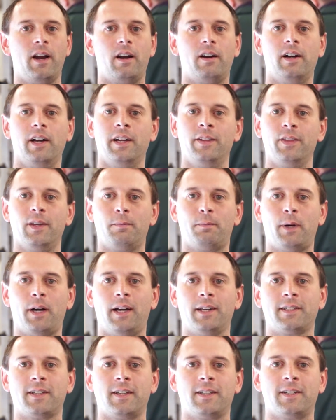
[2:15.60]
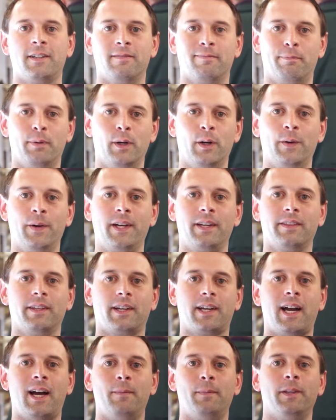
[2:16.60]
are in the process of brewing
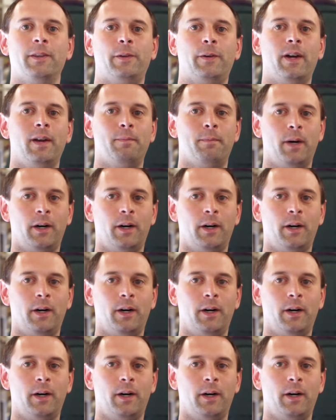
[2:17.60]
the Common Thread